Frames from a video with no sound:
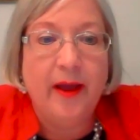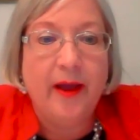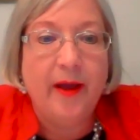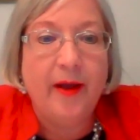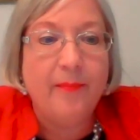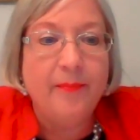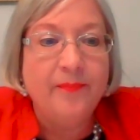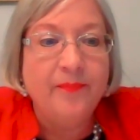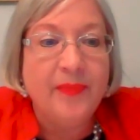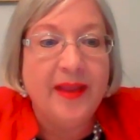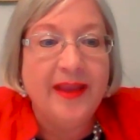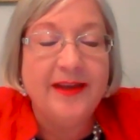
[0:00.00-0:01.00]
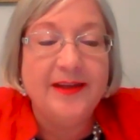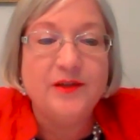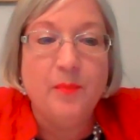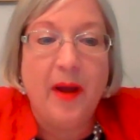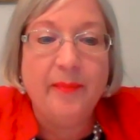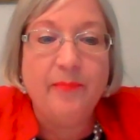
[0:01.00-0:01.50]
it is
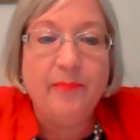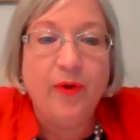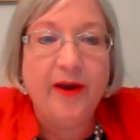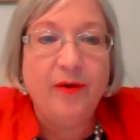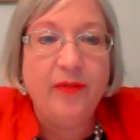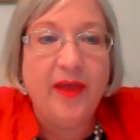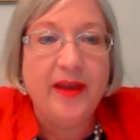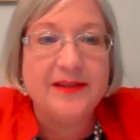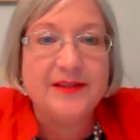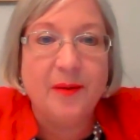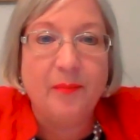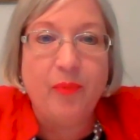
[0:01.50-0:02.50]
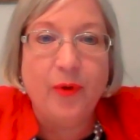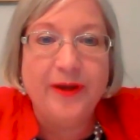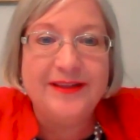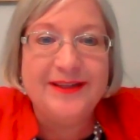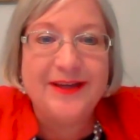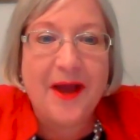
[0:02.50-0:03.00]
my prayer that at some point
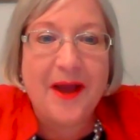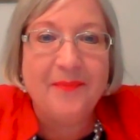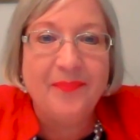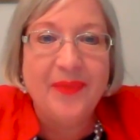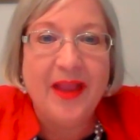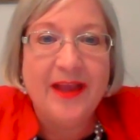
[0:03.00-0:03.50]
in time,